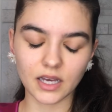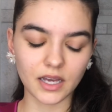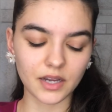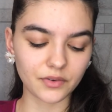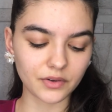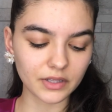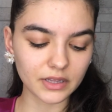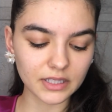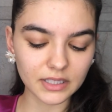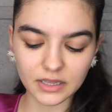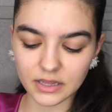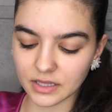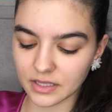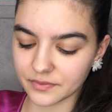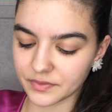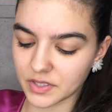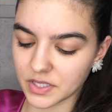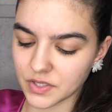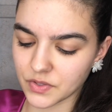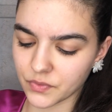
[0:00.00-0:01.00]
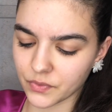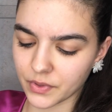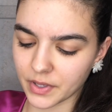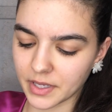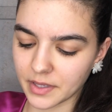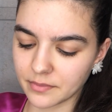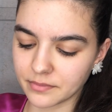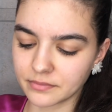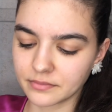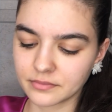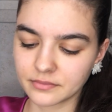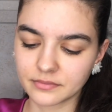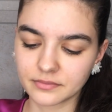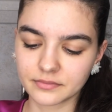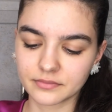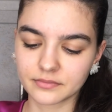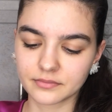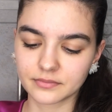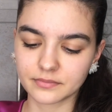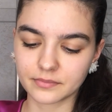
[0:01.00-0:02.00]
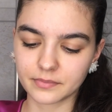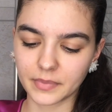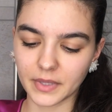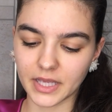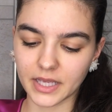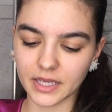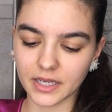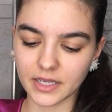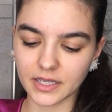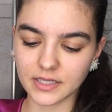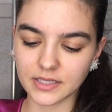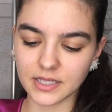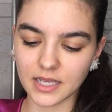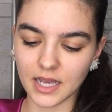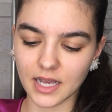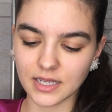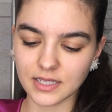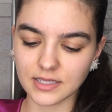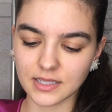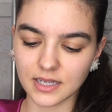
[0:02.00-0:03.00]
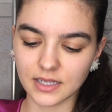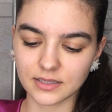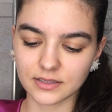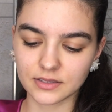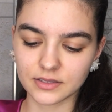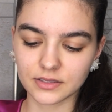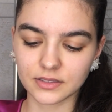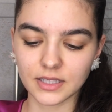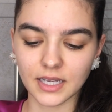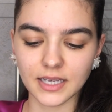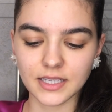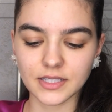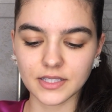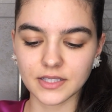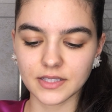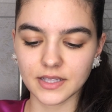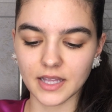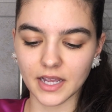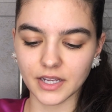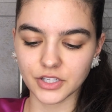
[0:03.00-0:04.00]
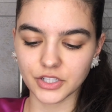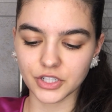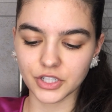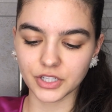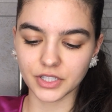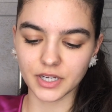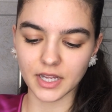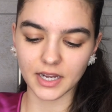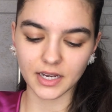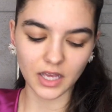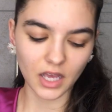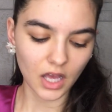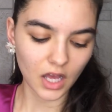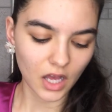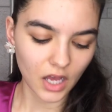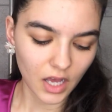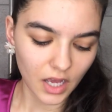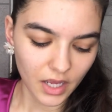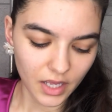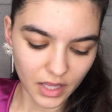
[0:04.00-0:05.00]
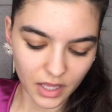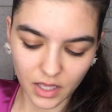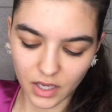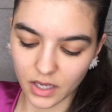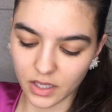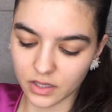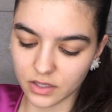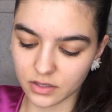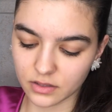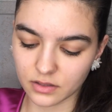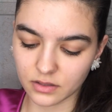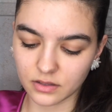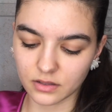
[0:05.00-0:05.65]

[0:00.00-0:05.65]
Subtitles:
I really love this cream because it has that nice texture that it